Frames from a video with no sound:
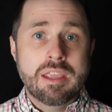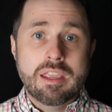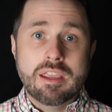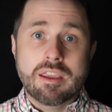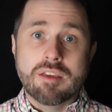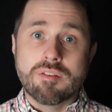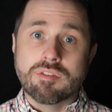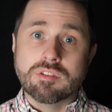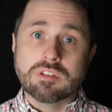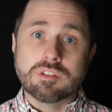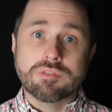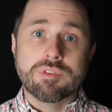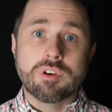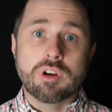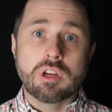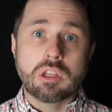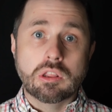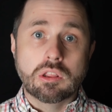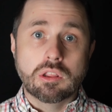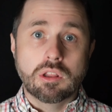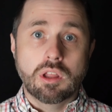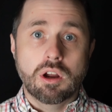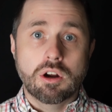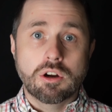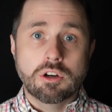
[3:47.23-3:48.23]
If it's a very
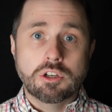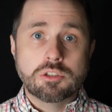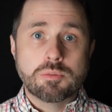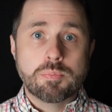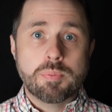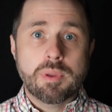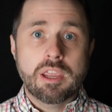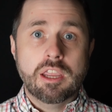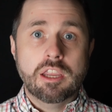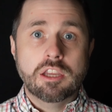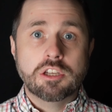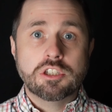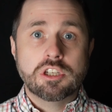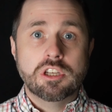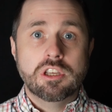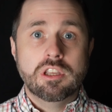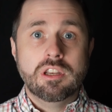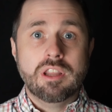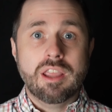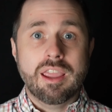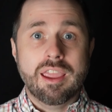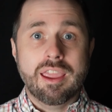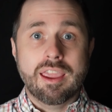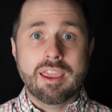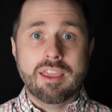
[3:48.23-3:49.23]
large patient
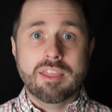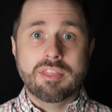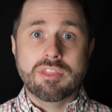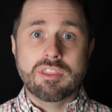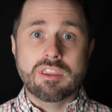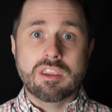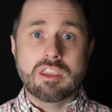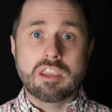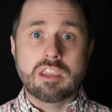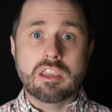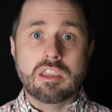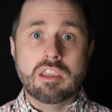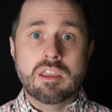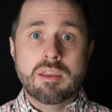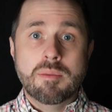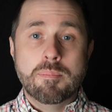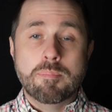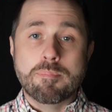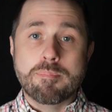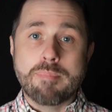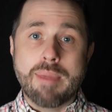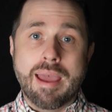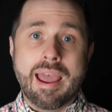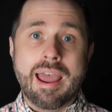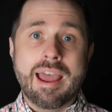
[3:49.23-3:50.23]
and the
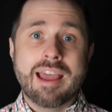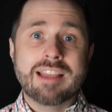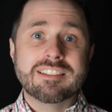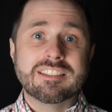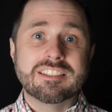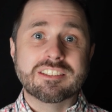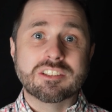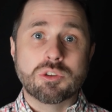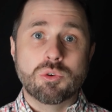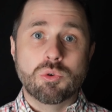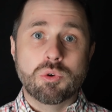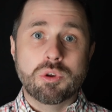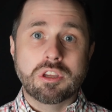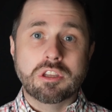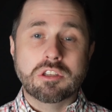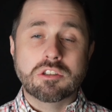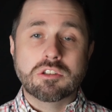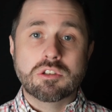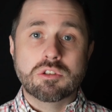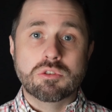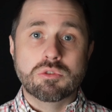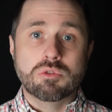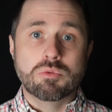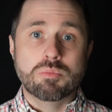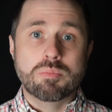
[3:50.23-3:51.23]
mass is going
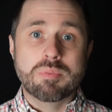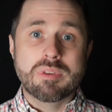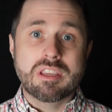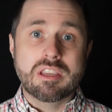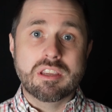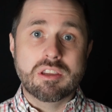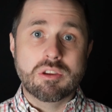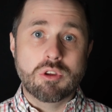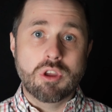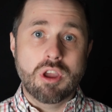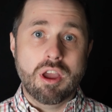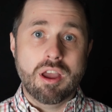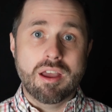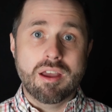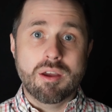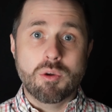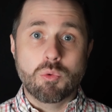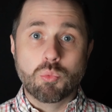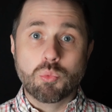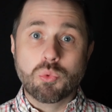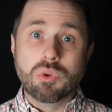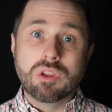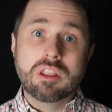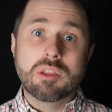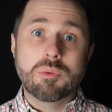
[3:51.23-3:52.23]
to be
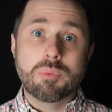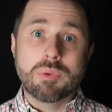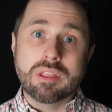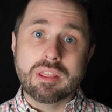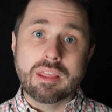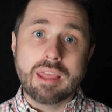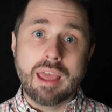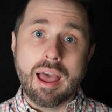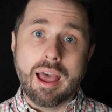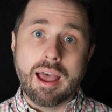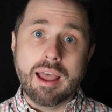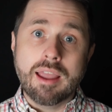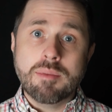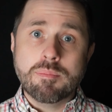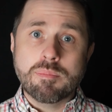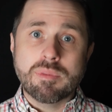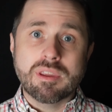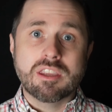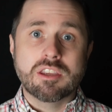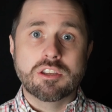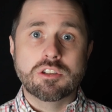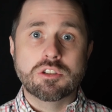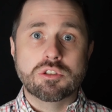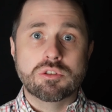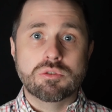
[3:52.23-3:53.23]
really, really high
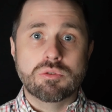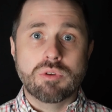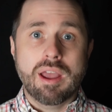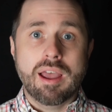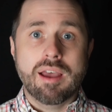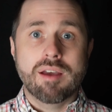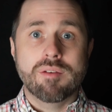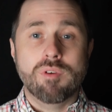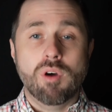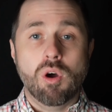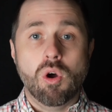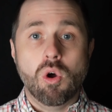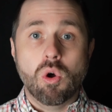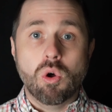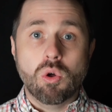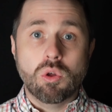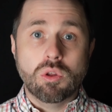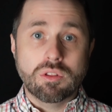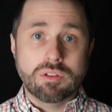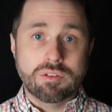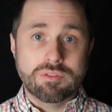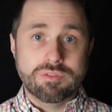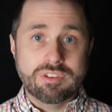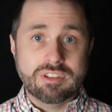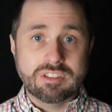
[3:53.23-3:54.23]
because you have
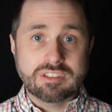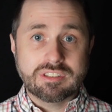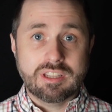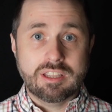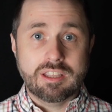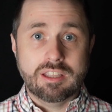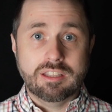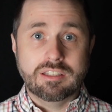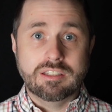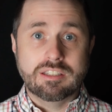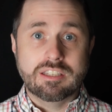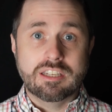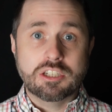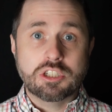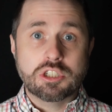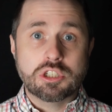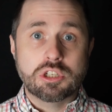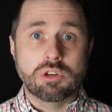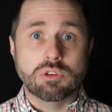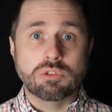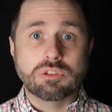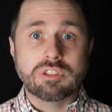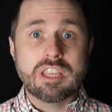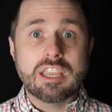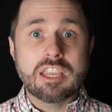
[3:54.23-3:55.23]
all of this
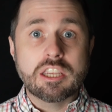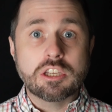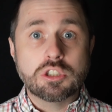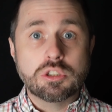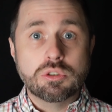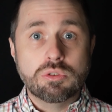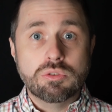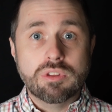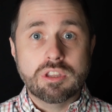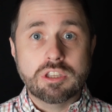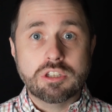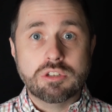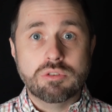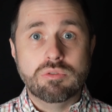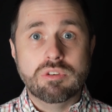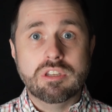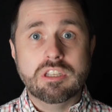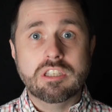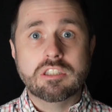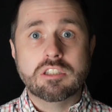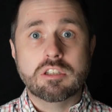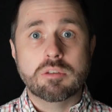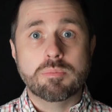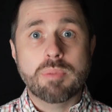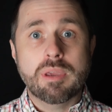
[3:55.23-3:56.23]
additional tissue that you
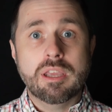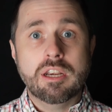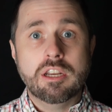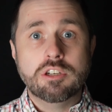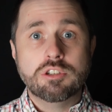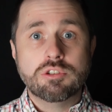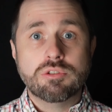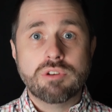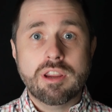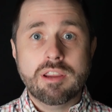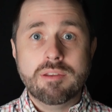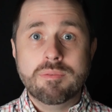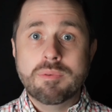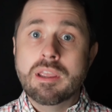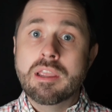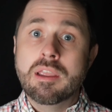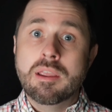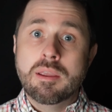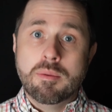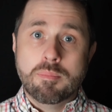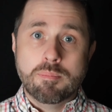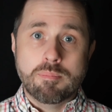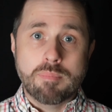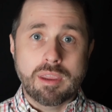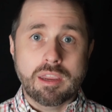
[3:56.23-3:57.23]
need to penetrate,
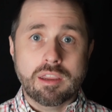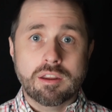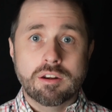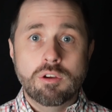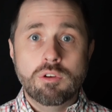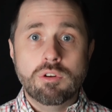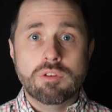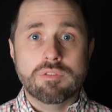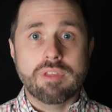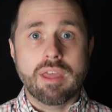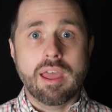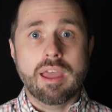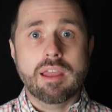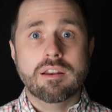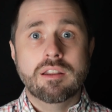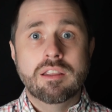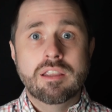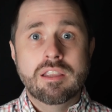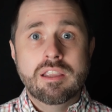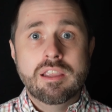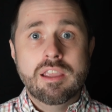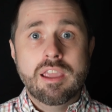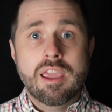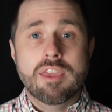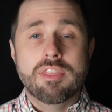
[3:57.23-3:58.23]
make a note of that.
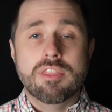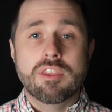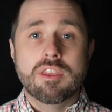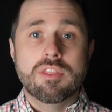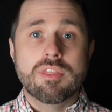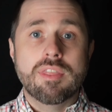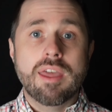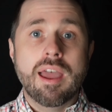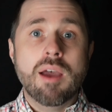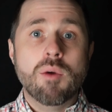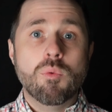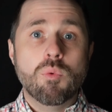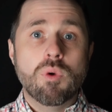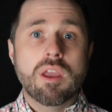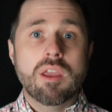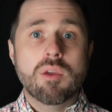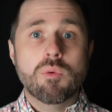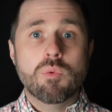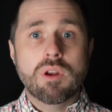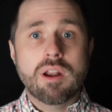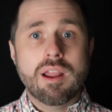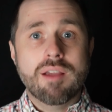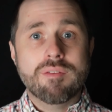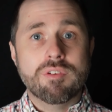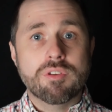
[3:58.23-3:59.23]
And then that way,
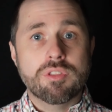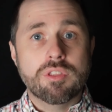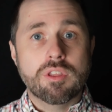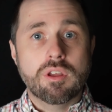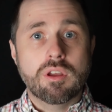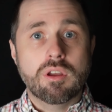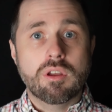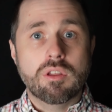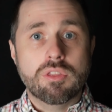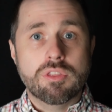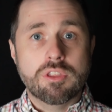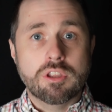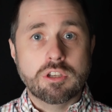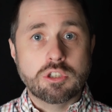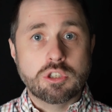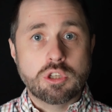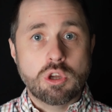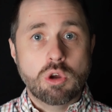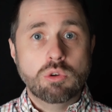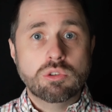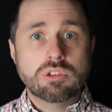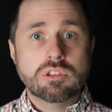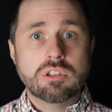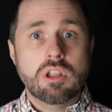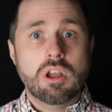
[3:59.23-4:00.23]
whenever the
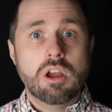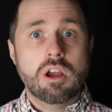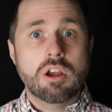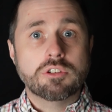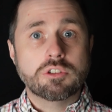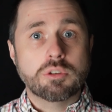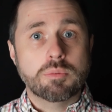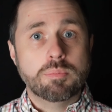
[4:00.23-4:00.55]
dose logs are